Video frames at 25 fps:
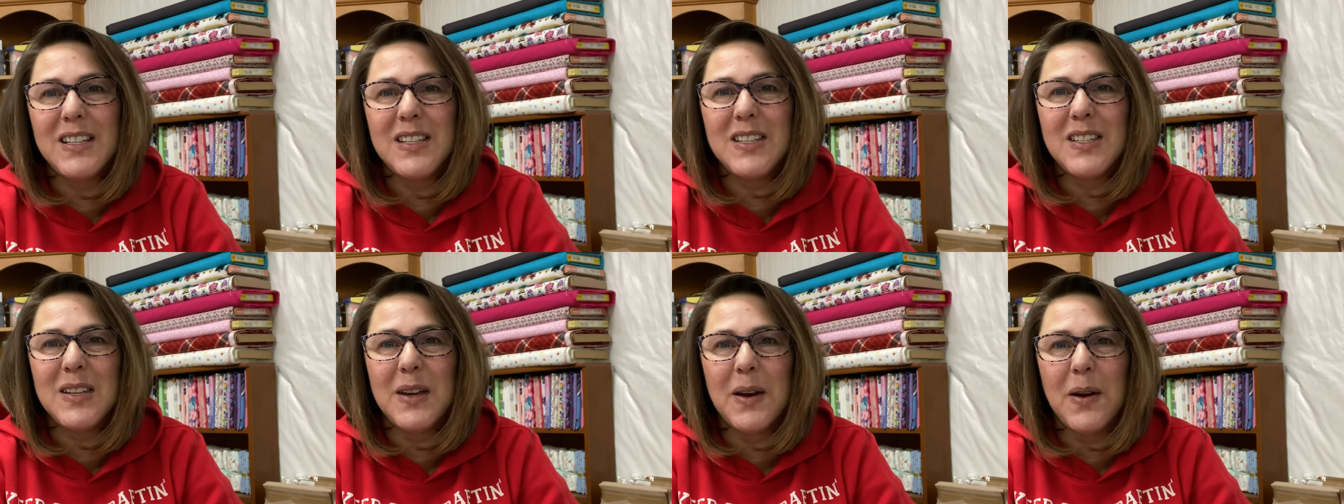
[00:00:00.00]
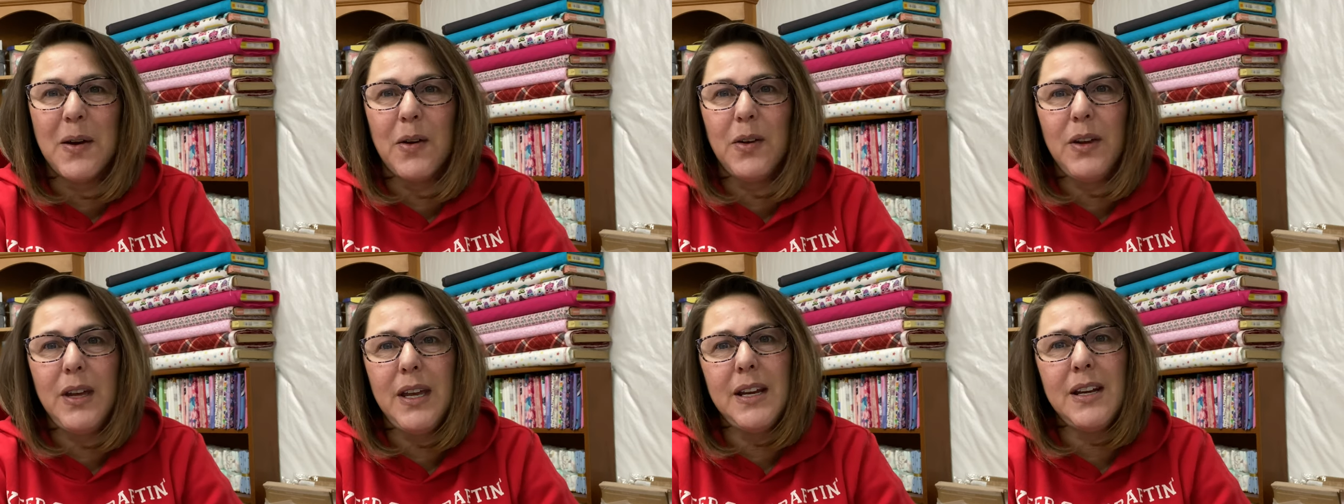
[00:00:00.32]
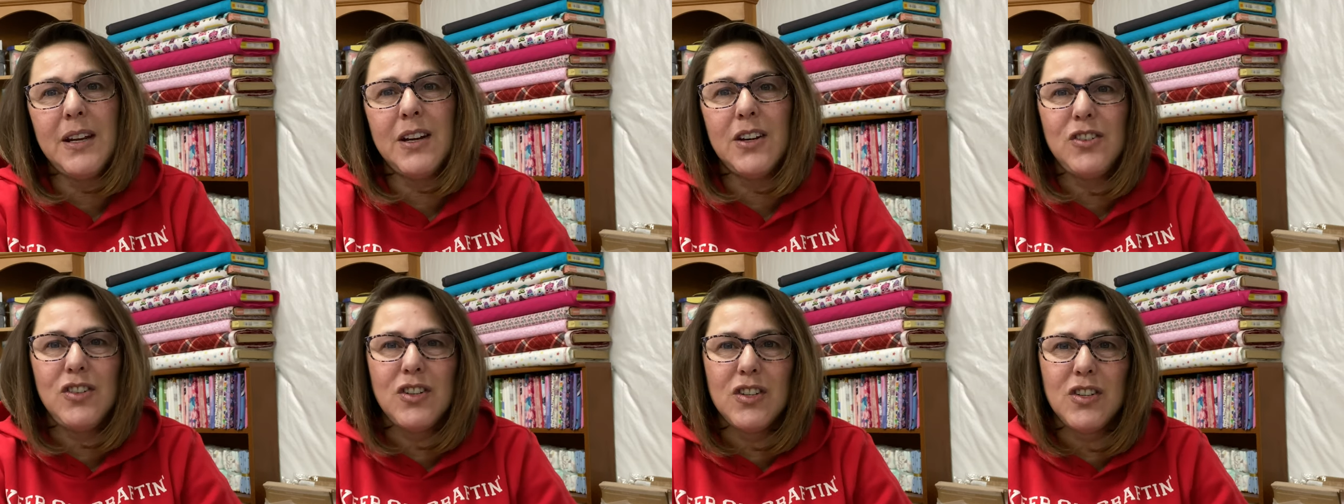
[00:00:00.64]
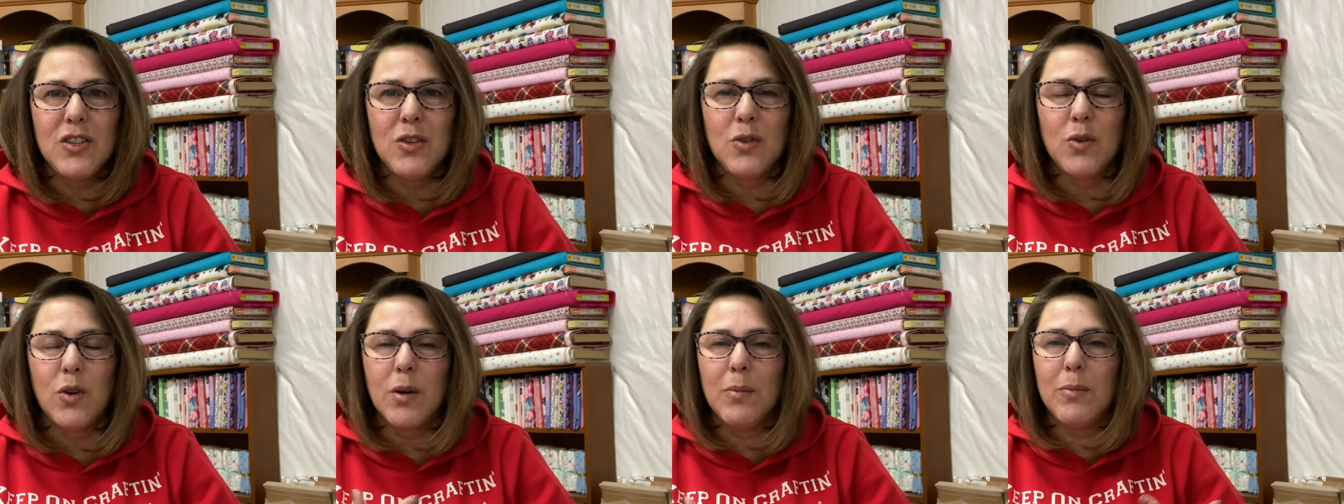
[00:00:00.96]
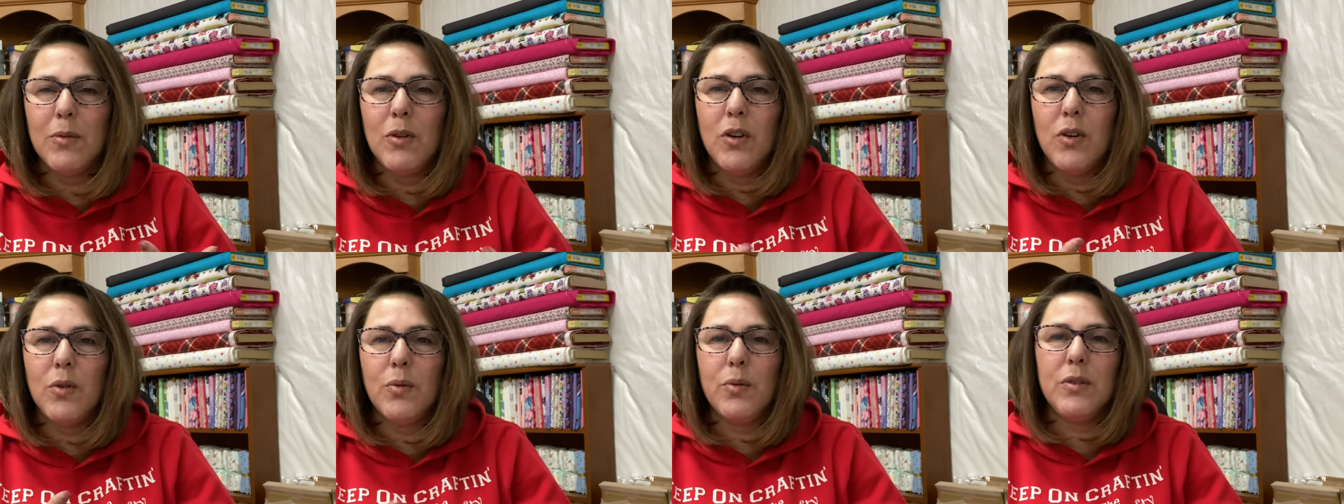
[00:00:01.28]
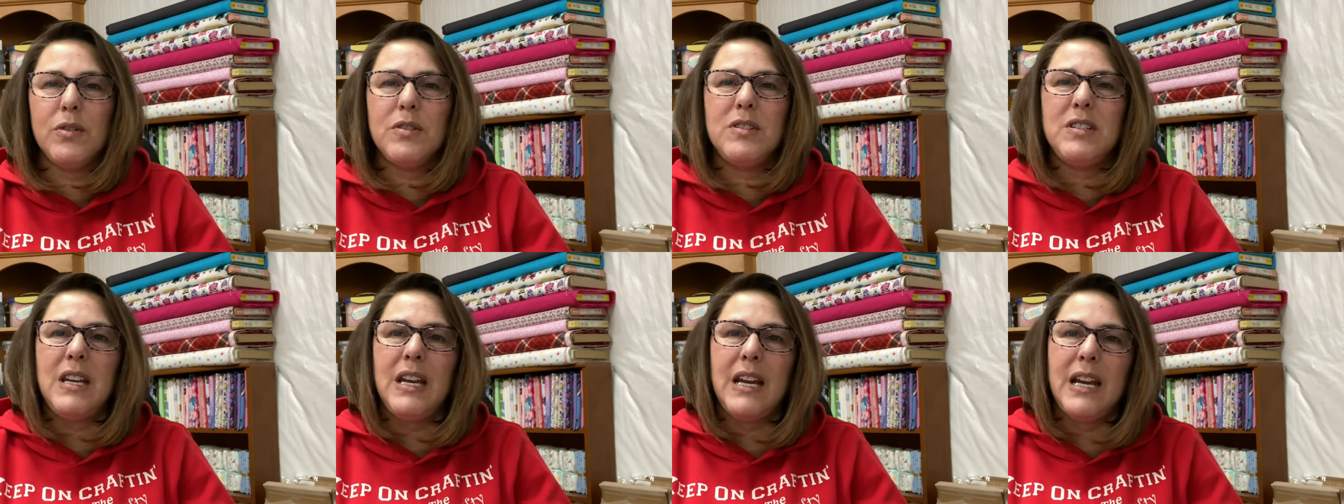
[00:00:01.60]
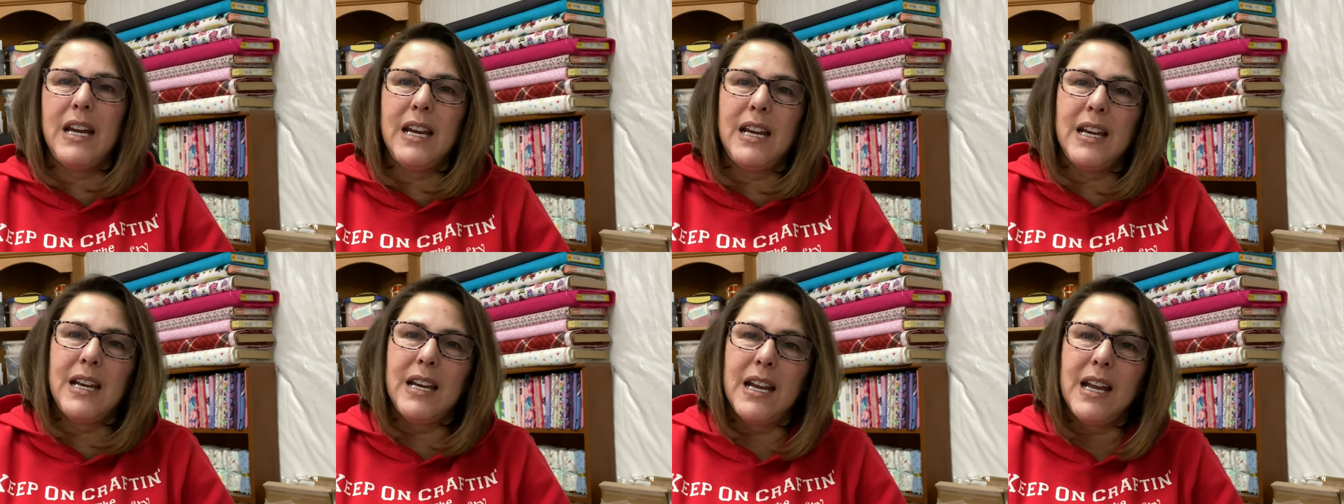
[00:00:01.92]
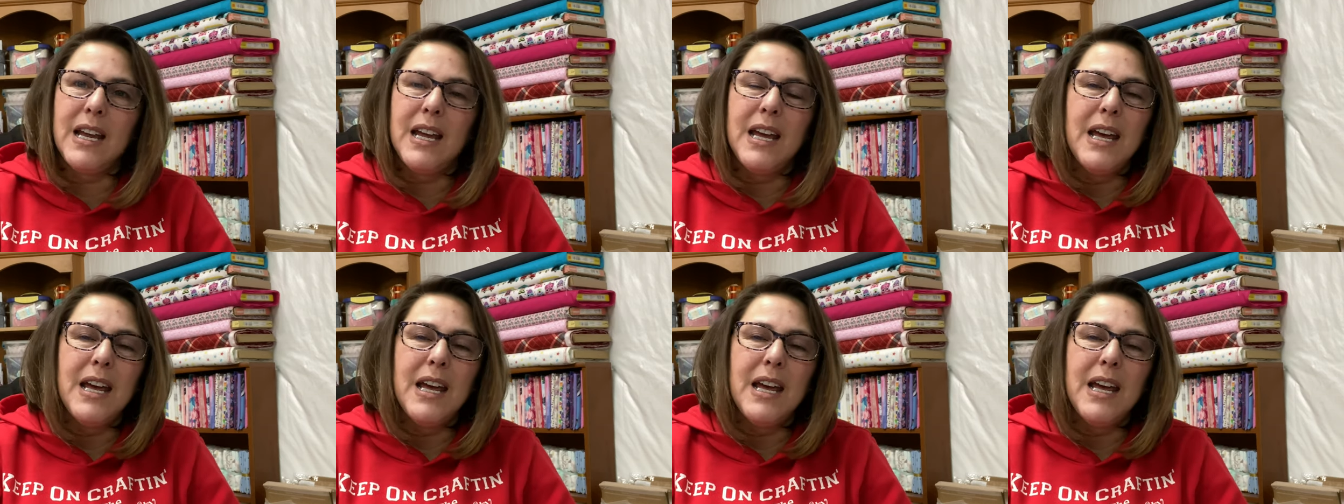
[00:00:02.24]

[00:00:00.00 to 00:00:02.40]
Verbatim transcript: So, you know, just normal routine